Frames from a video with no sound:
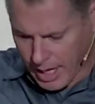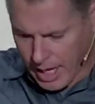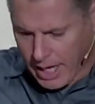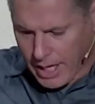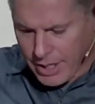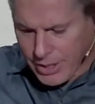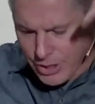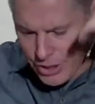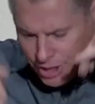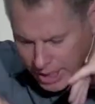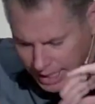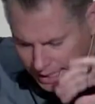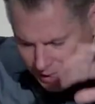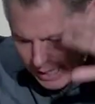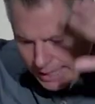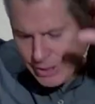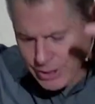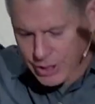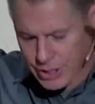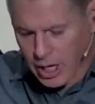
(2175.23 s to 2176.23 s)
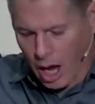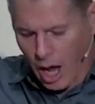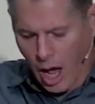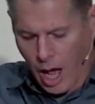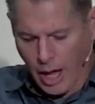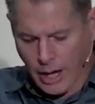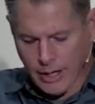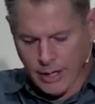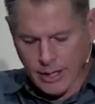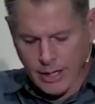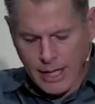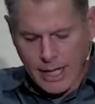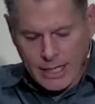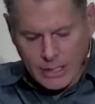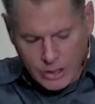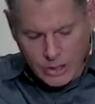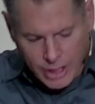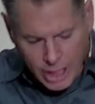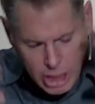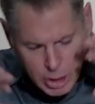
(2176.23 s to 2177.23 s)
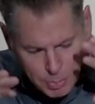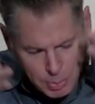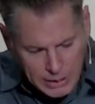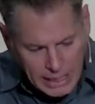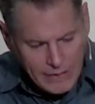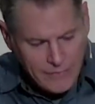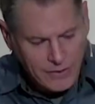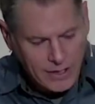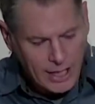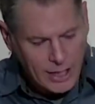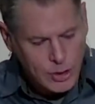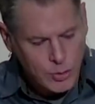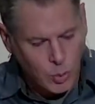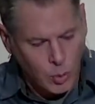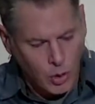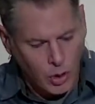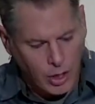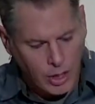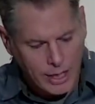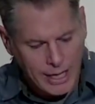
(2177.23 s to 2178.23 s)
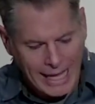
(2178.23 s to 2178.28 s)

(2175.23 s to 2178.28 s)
Sin against God, disbelief in his word,